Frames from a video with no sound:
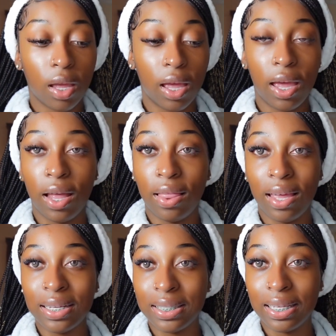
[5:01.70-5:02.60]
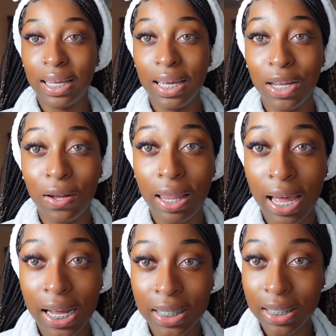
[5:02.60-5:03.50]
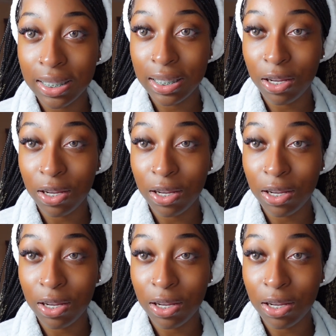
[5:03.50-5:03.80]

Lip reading: And that's it. Your lash is